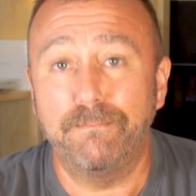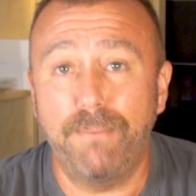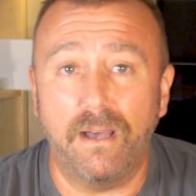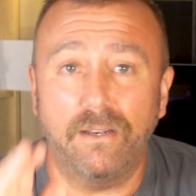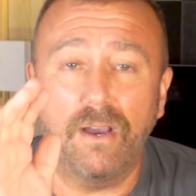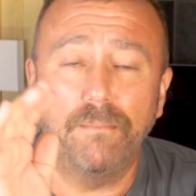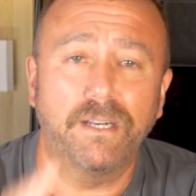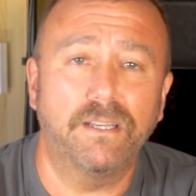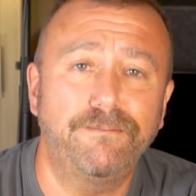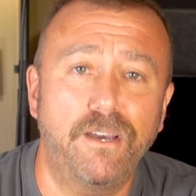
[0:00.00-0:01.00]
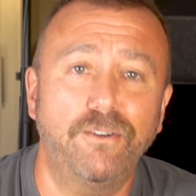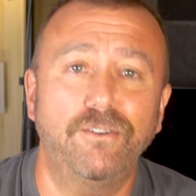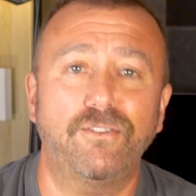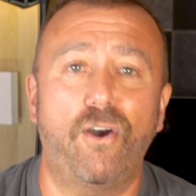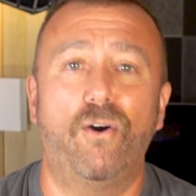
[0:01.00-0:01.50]
but look, I'm going to
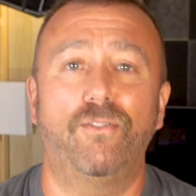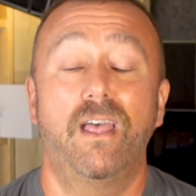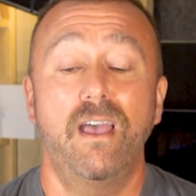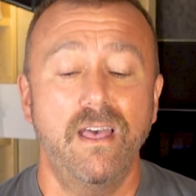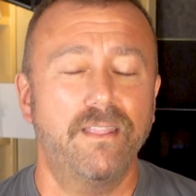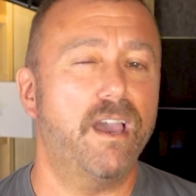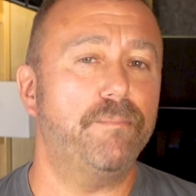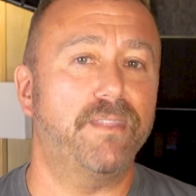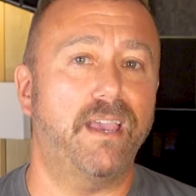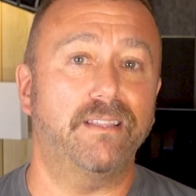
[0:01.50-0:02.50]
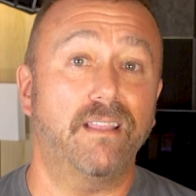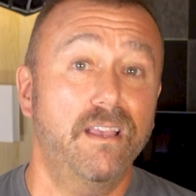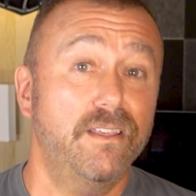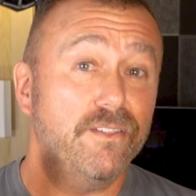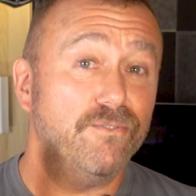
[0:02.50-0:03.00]
focus on the update
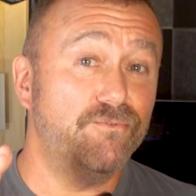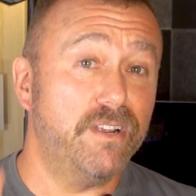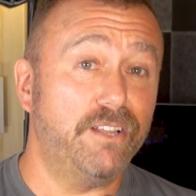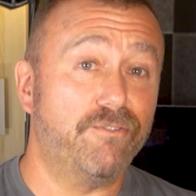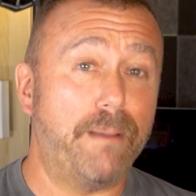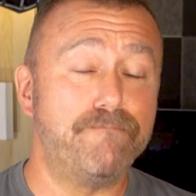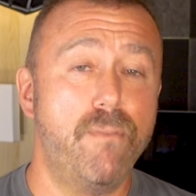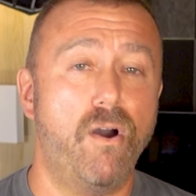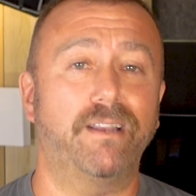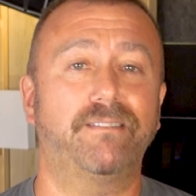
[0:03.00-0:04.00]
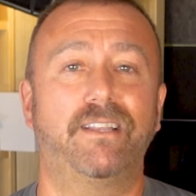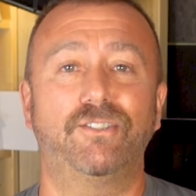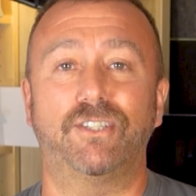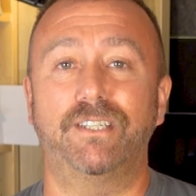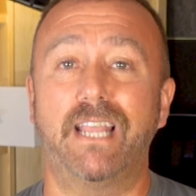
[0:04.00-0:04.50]
that really grabbed my
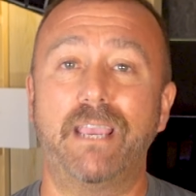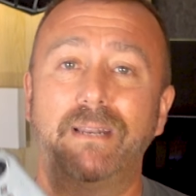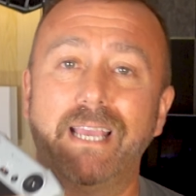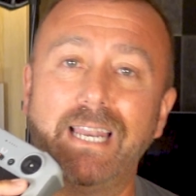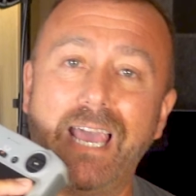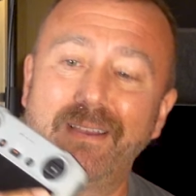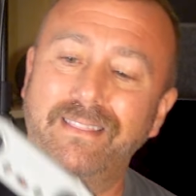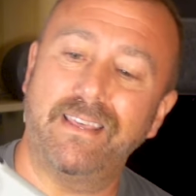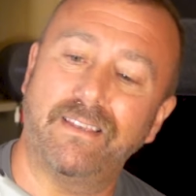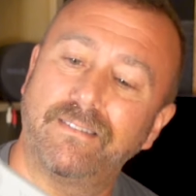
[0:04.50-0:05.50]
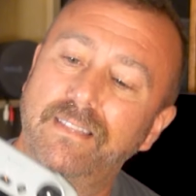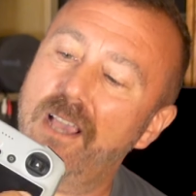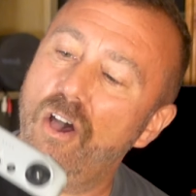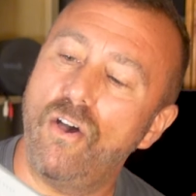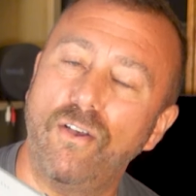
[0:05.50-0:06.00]
attention, namely allowing this, the
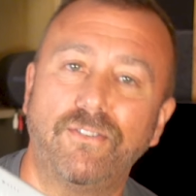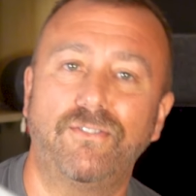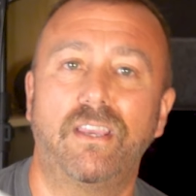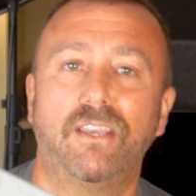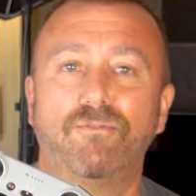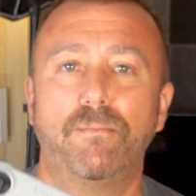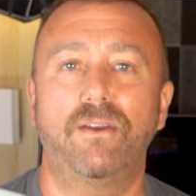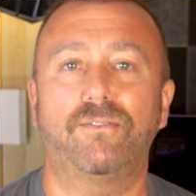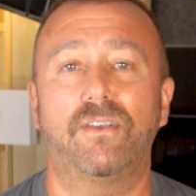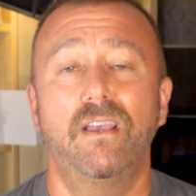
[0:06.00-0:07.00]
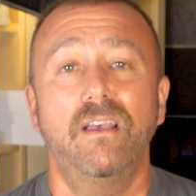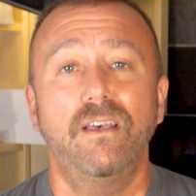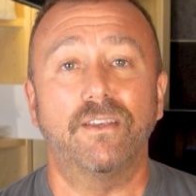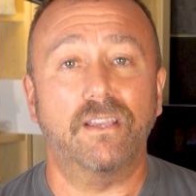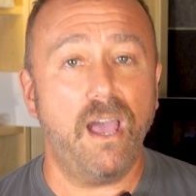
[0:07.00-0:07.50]
RC remote
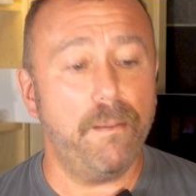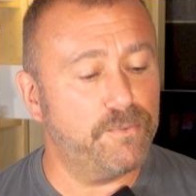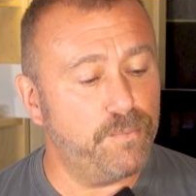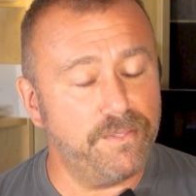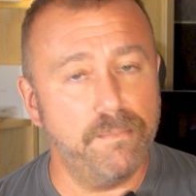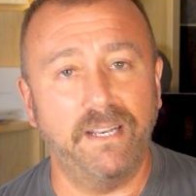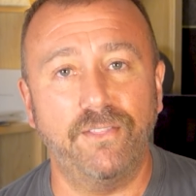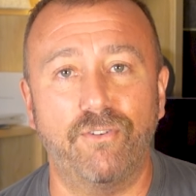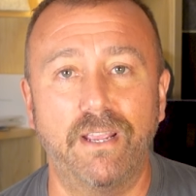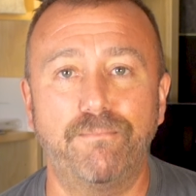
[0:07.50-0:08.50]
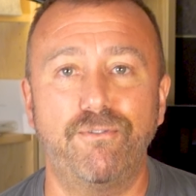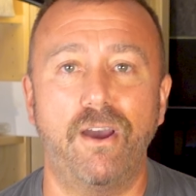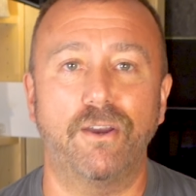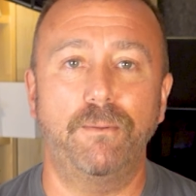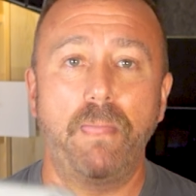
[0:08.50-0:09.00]
that comes with the Mini 3
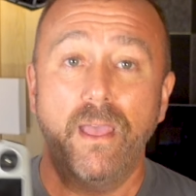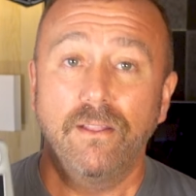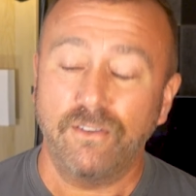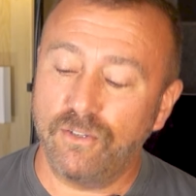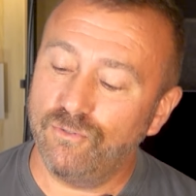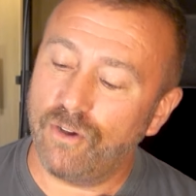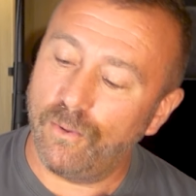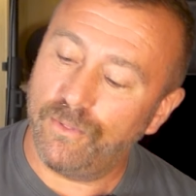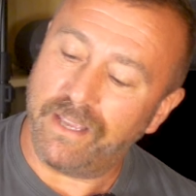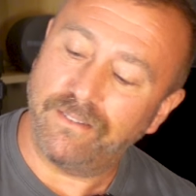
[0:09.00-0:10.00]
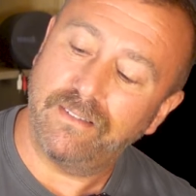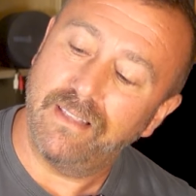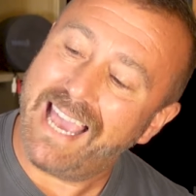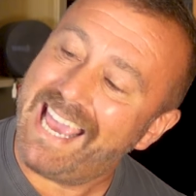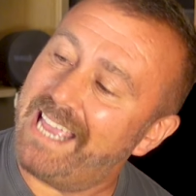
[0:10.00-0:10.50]
Pro to control this,
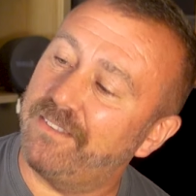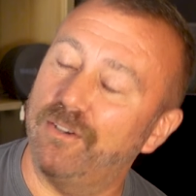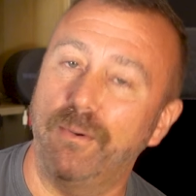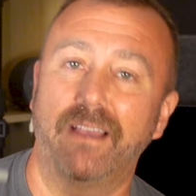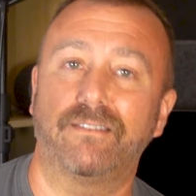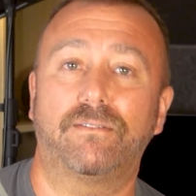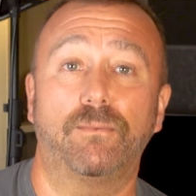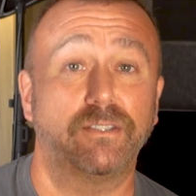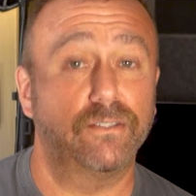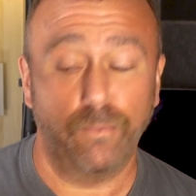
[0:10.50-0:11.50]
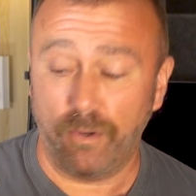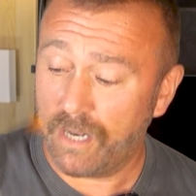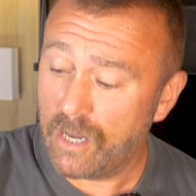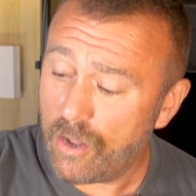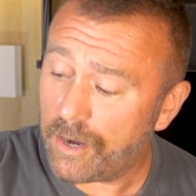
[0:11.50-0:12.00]
Air2S, which is what
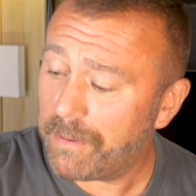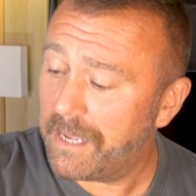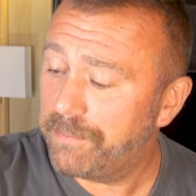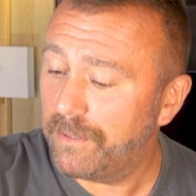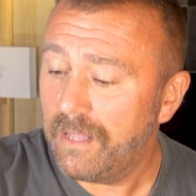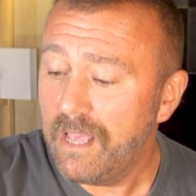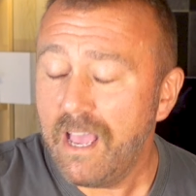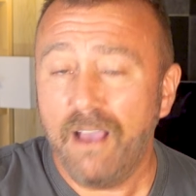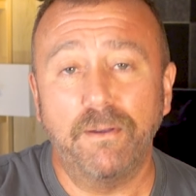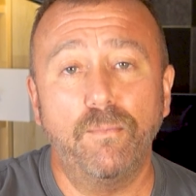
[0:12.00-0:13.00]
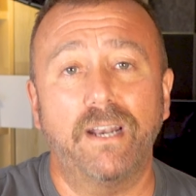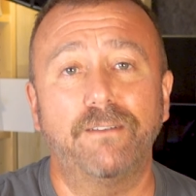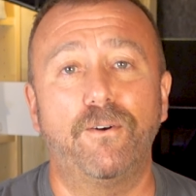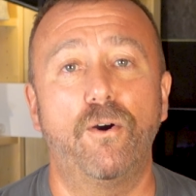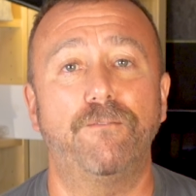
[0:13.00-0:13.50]
a lot of people have been waiting
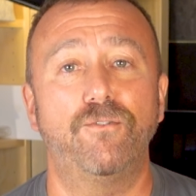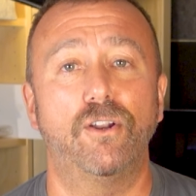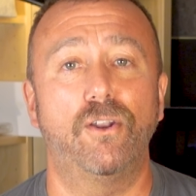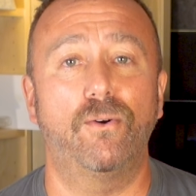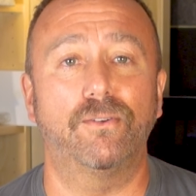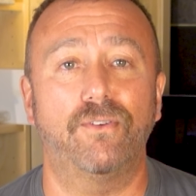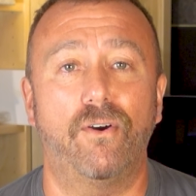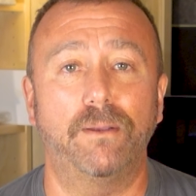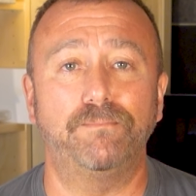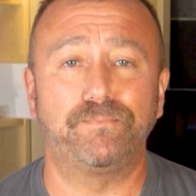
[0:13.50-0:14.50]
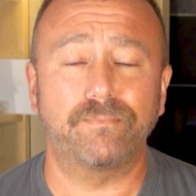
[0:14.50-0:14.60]
for a long time.